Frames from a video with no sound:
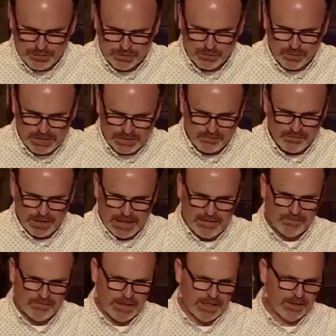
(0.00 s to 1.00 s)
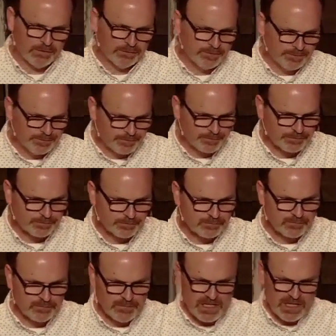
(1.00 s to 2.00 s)
25 now,
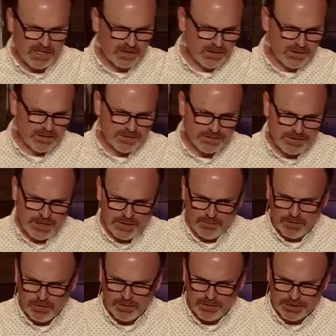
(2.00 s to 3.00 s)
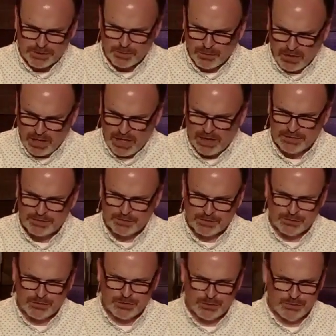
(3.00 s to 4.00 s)
Tamar is brought to
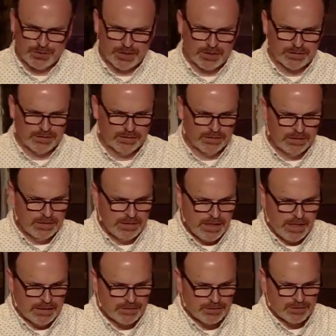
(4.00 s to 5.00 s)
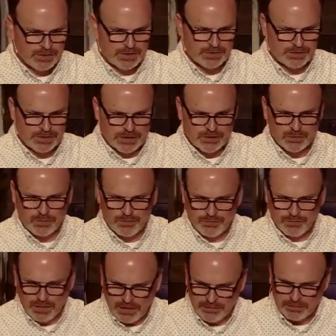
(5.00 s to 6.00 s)
Judah, and she's sent to her
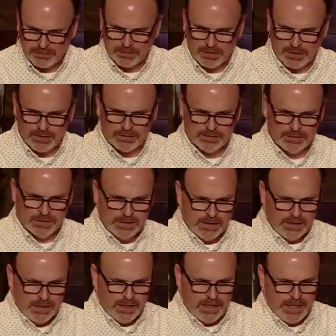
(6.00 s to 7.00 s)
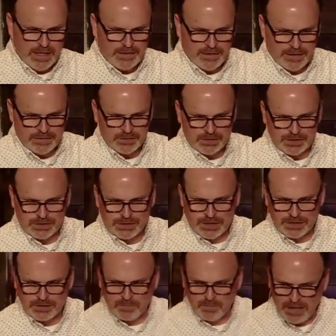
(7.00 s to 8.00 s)
father-in-law, and then she
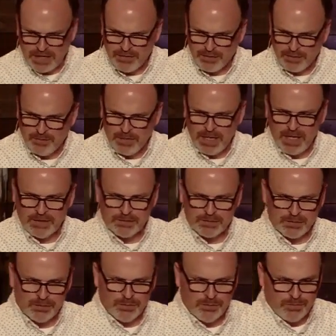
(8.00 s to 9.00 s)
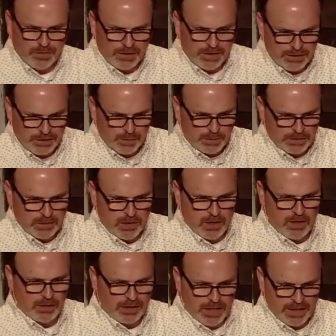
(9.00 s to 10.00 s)
says, "By the man to whom these
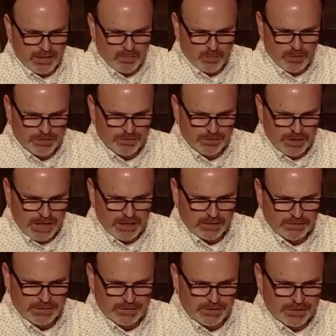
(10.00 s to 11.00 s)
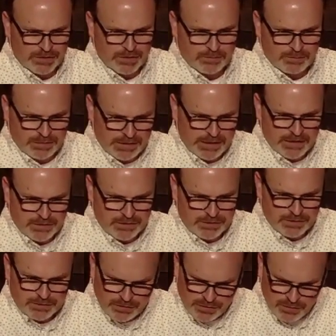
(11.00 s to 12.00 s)
belong, I am with child." And she said, "Please
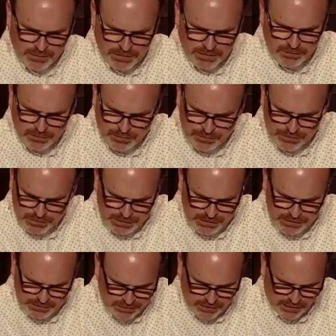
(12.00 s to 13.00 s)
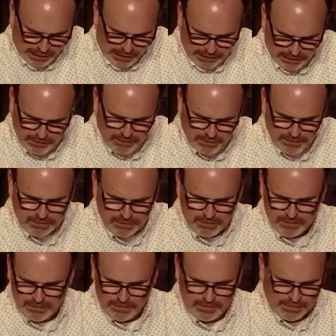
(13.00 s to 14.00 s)
determine whose these are,
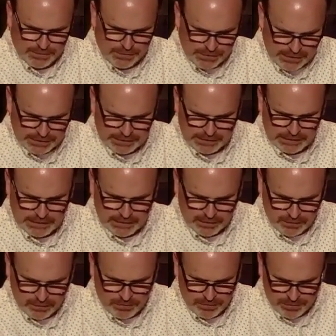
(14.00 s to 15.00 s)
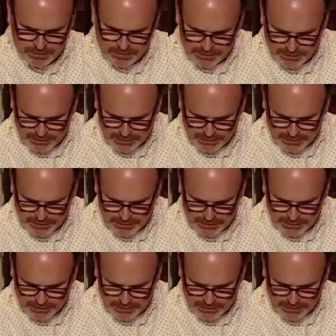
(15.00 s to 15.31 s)
the signet and cord